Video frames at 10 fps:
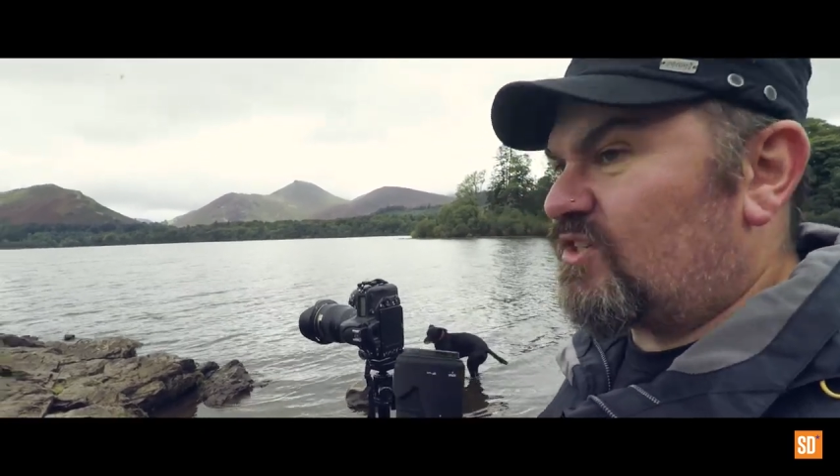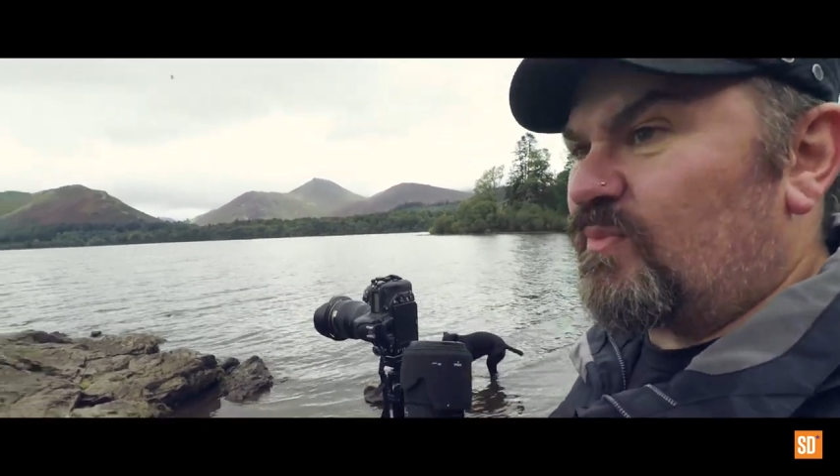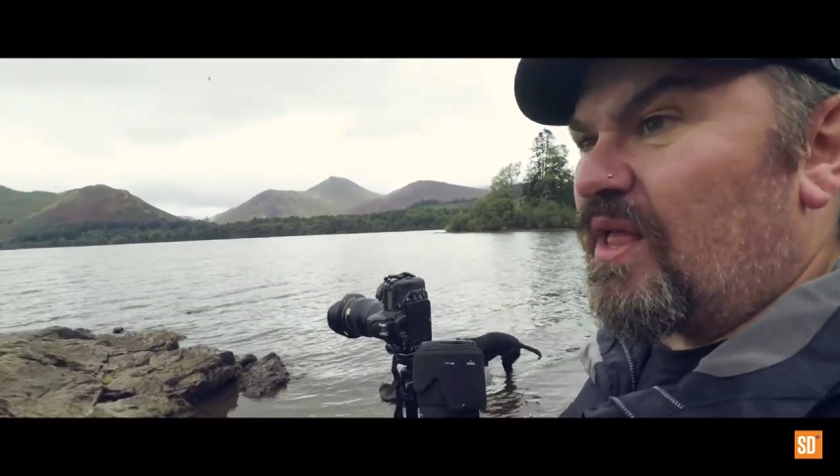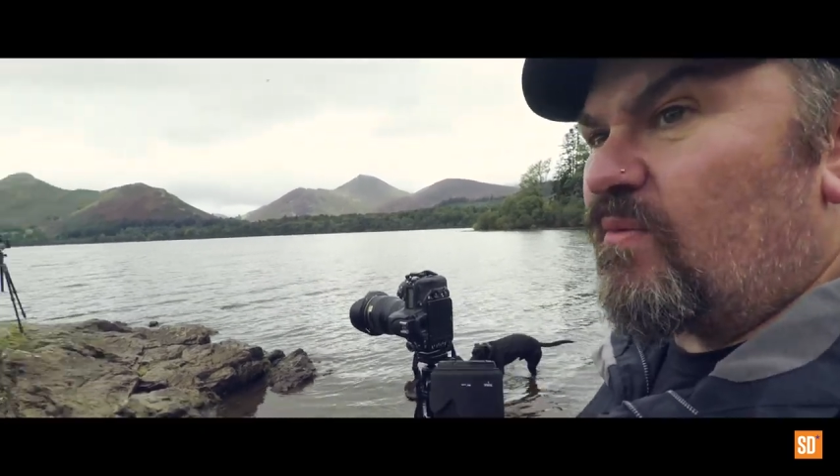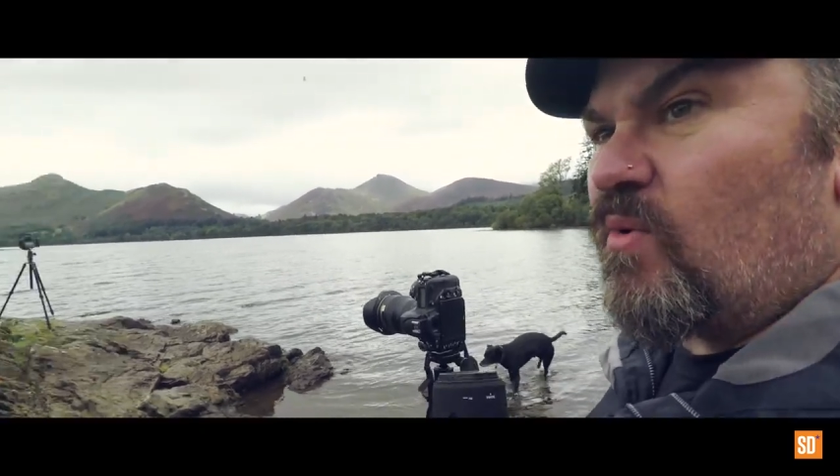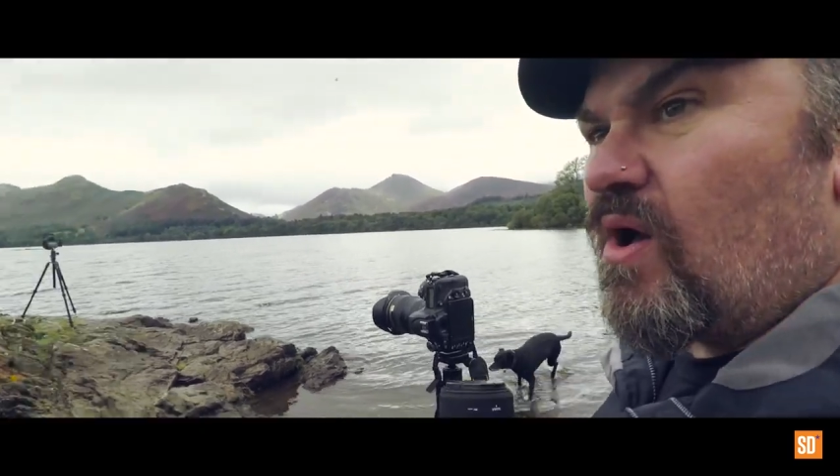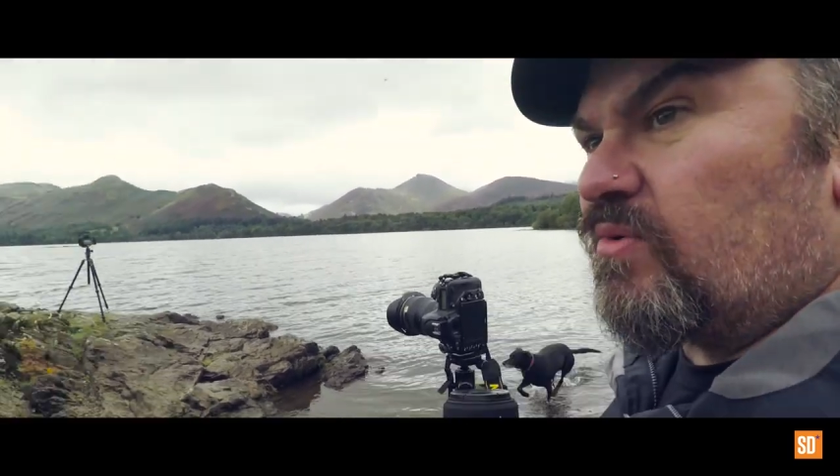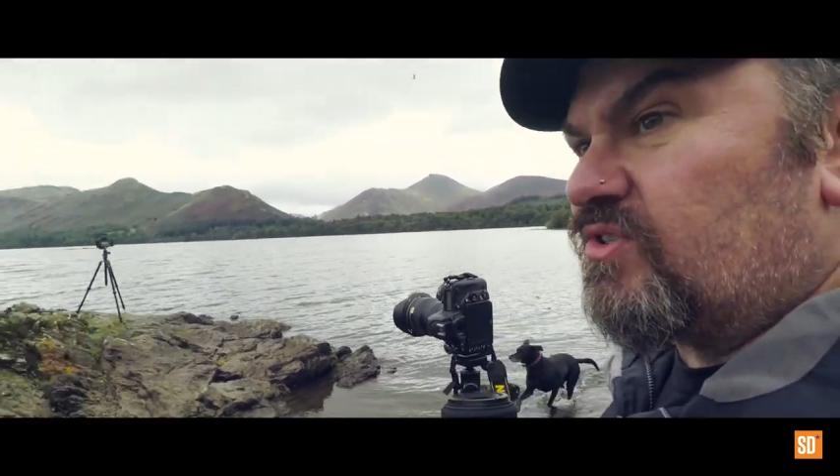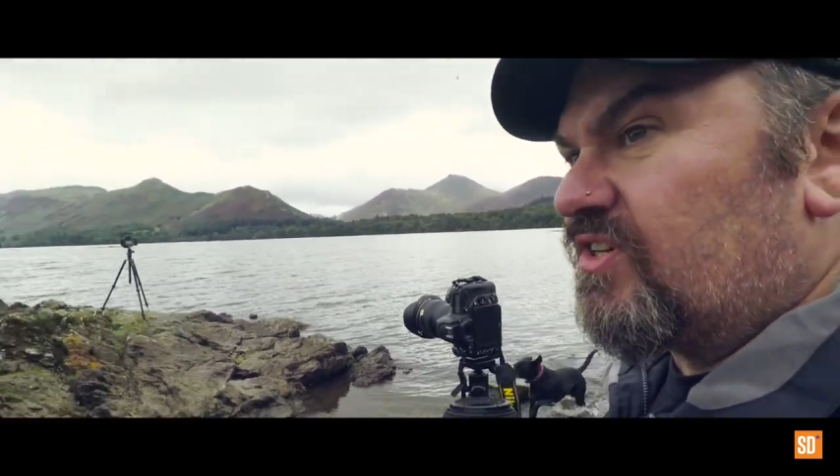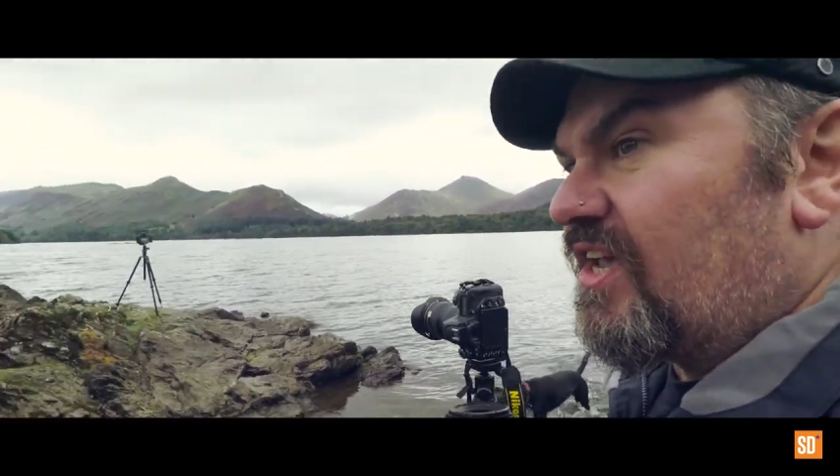to explain
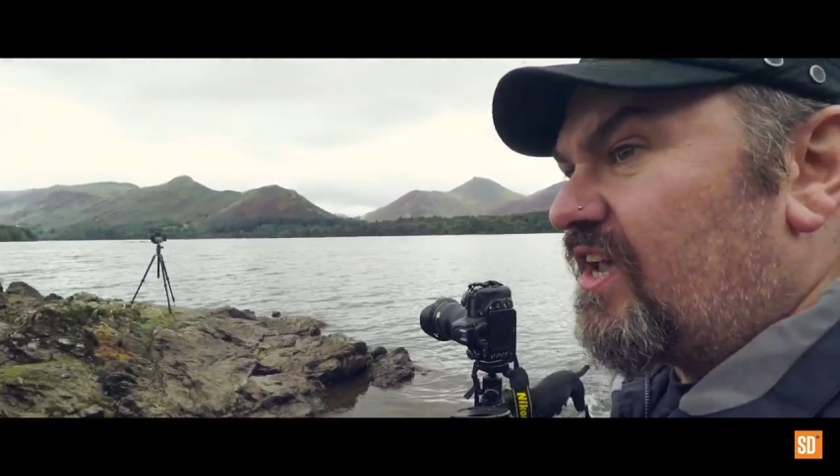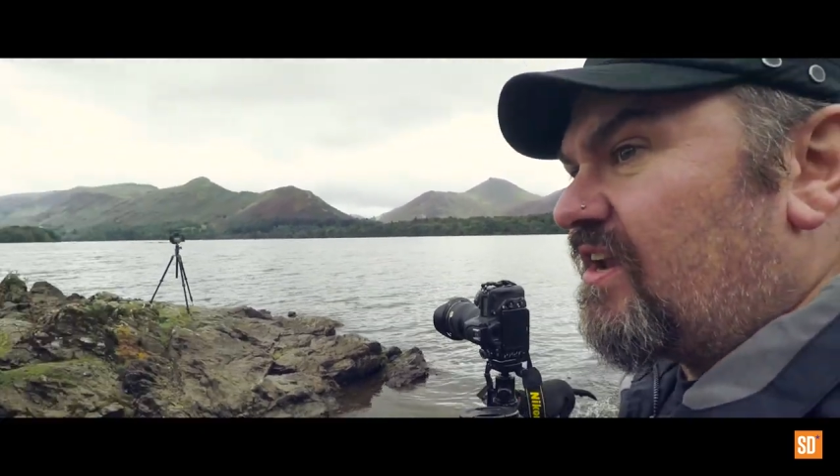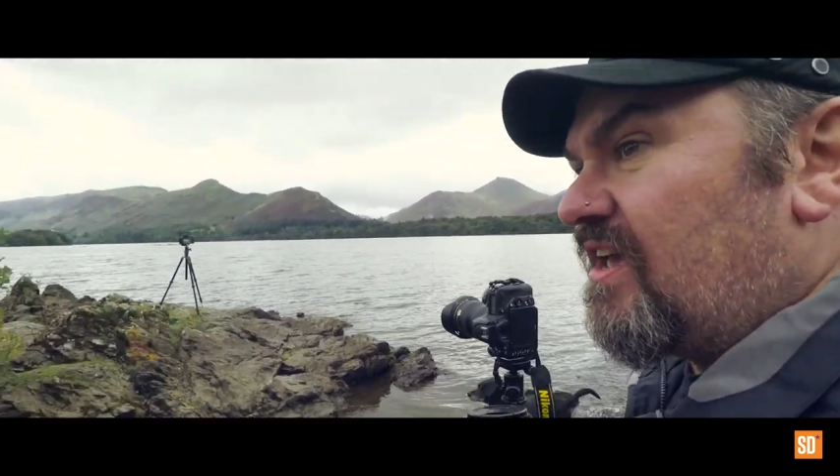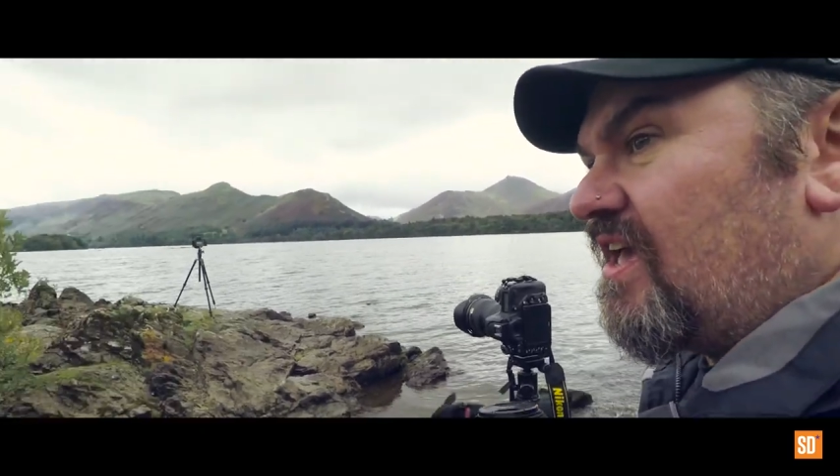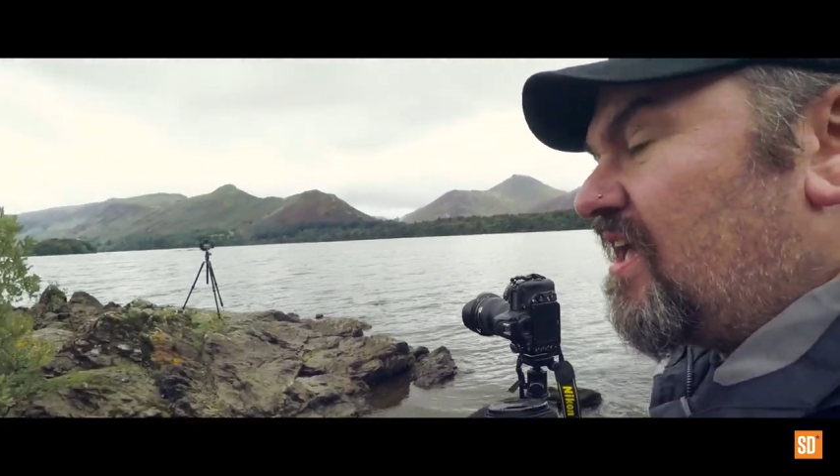what I was seeing.